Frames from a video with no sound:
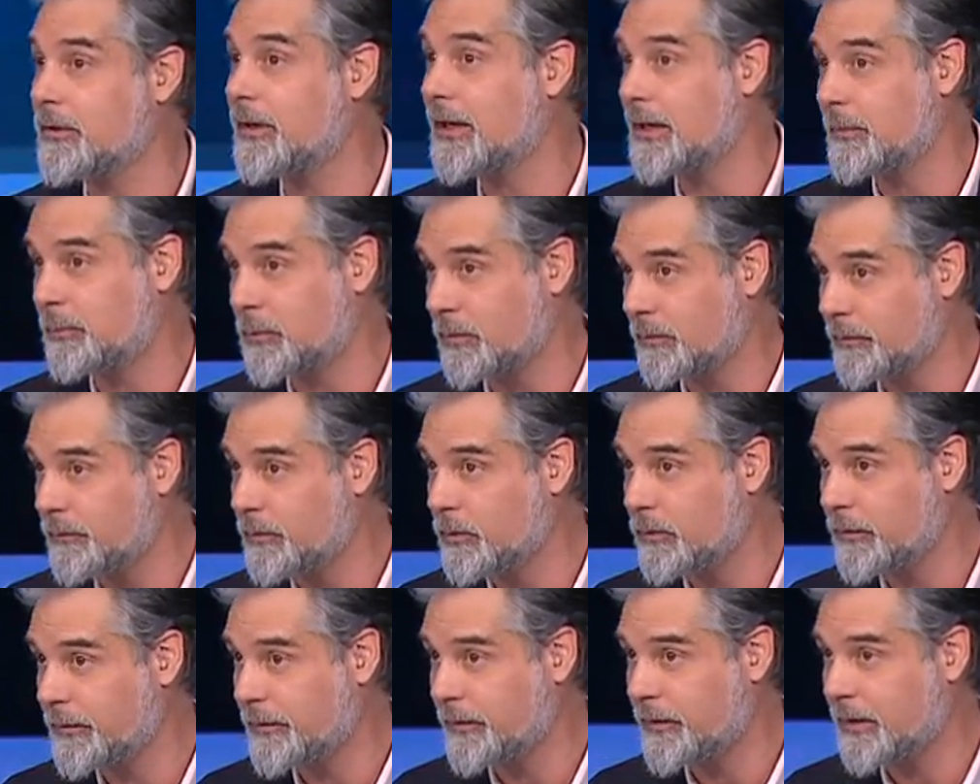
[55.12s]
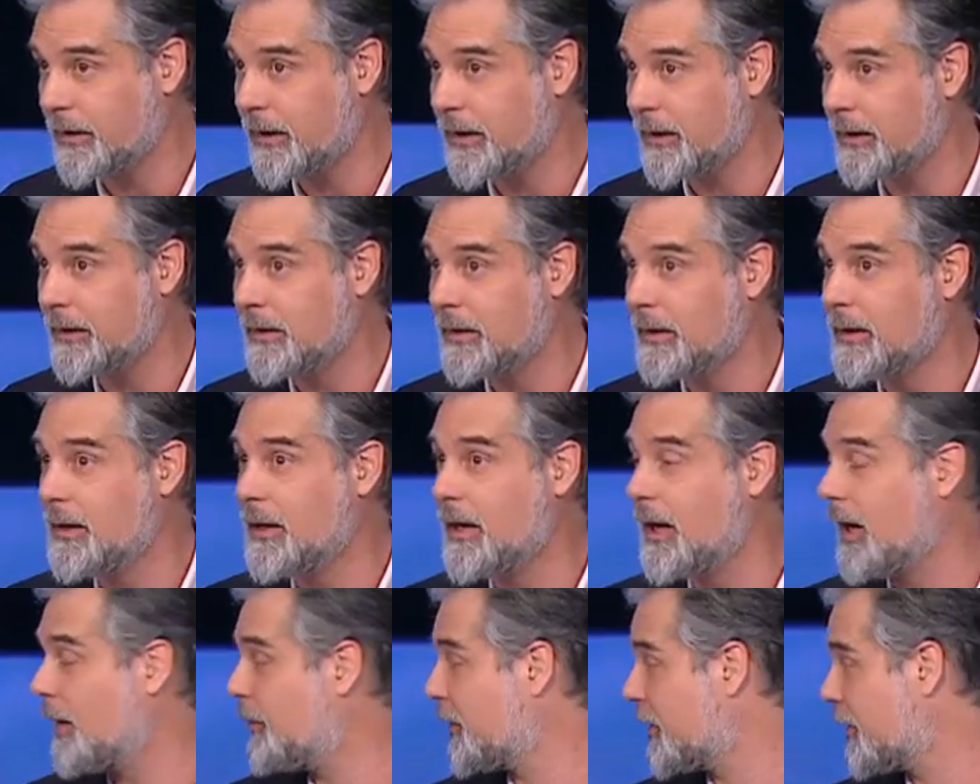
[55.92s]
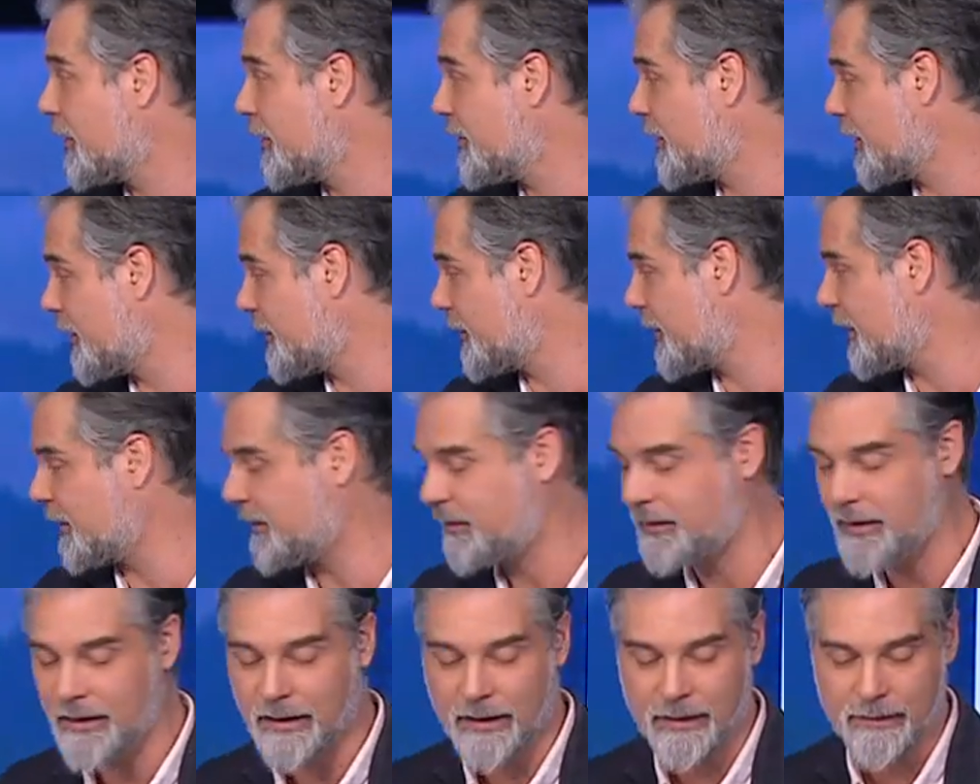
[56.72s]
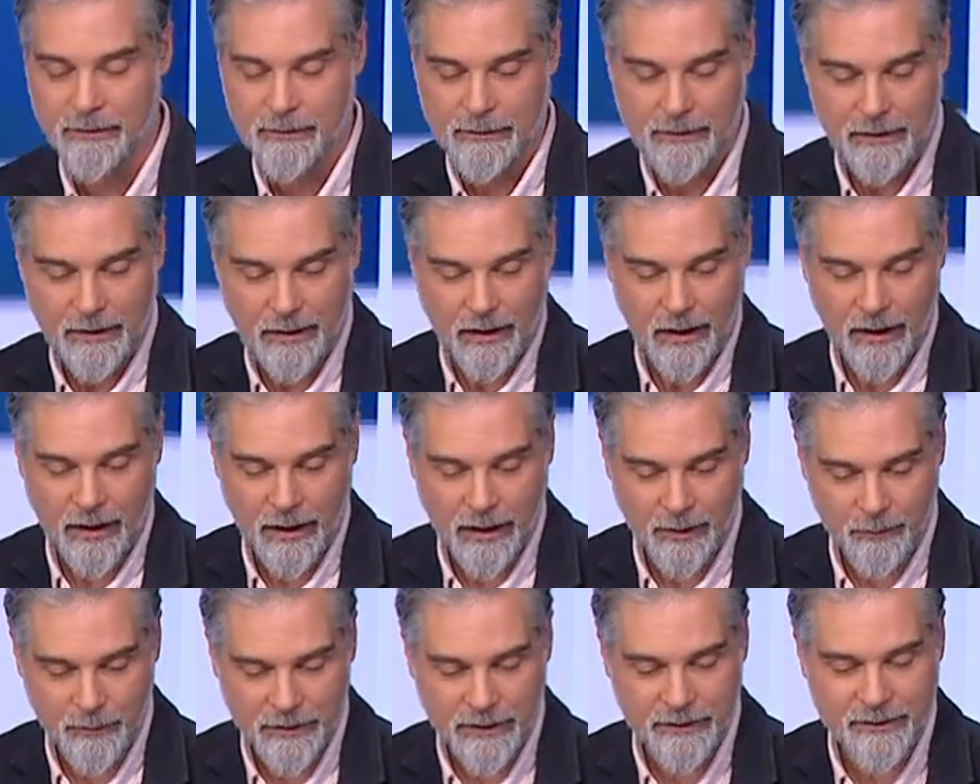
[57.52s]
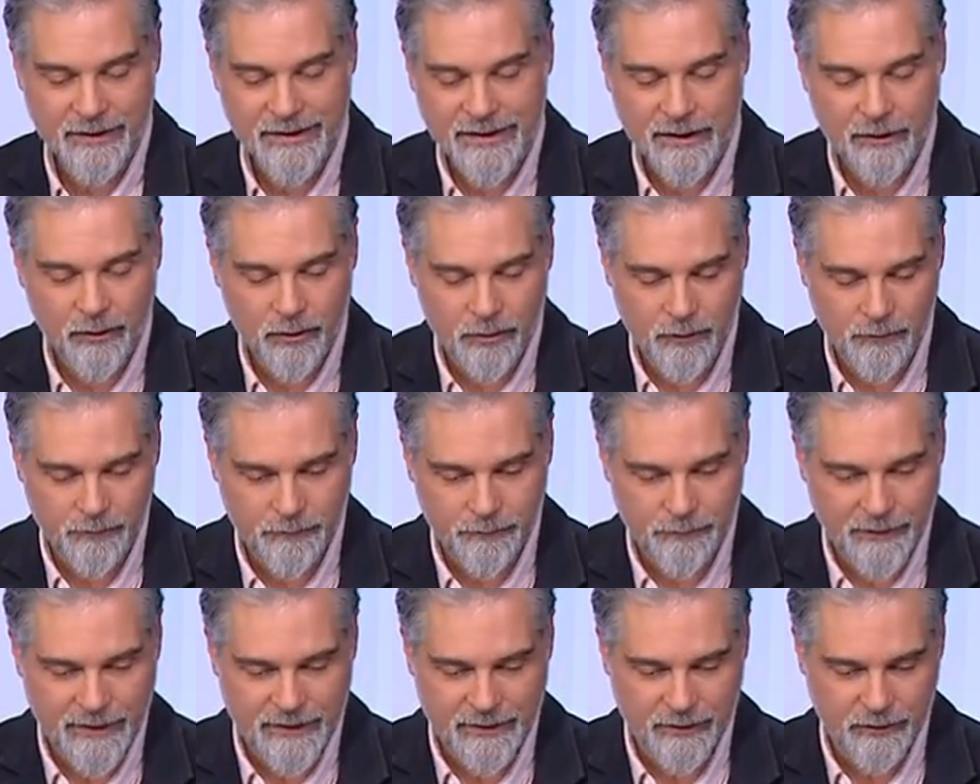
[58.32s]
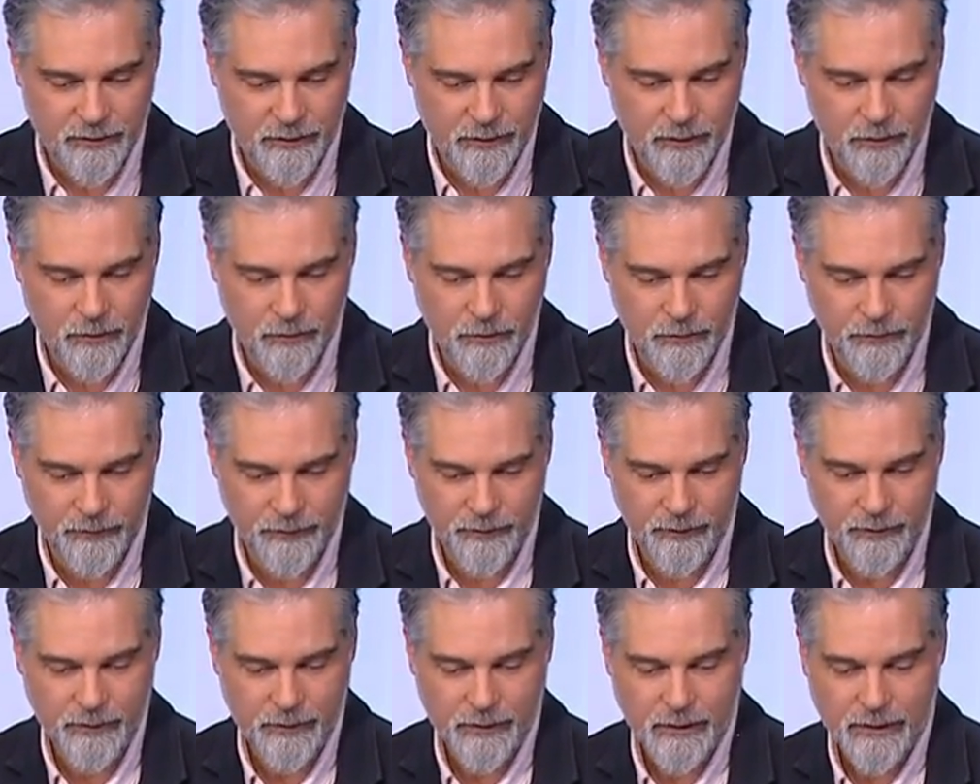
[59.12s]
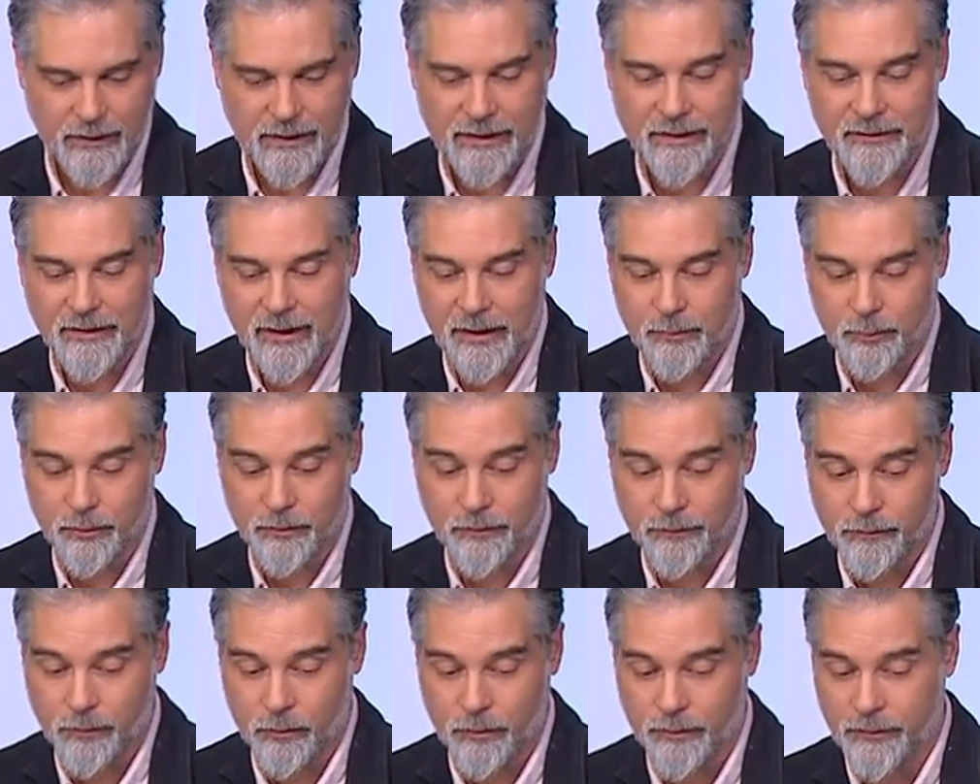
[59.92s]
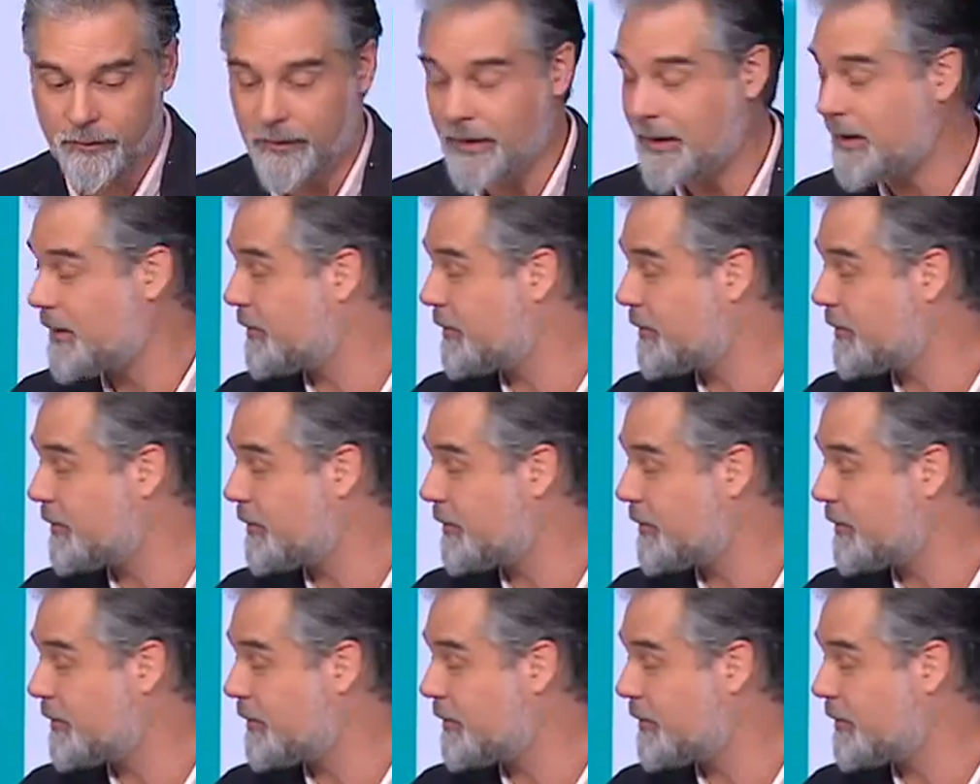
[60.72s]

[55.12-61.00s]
April Fool's Day, because, as they say, in the era of fake news, is April Fool's Day